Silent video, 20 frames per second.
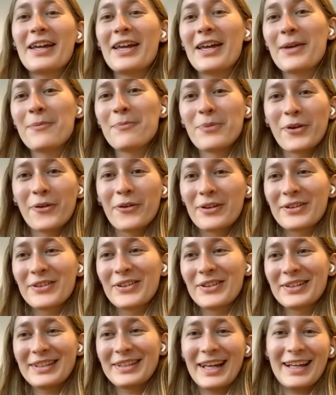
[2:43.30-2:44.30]

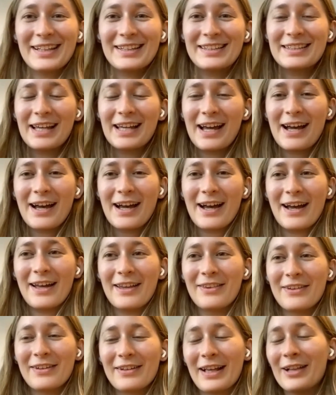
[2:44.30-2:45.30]
empirical data
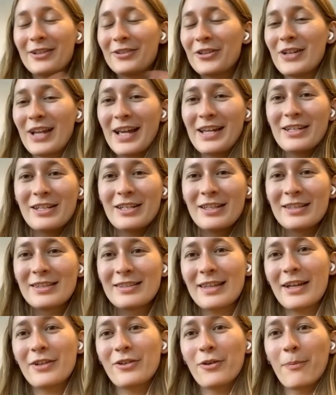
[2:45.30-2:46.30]
and the calculations
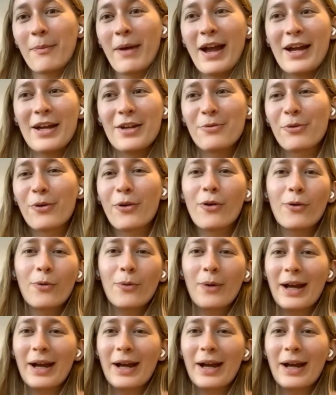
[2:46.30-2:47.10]
that you made were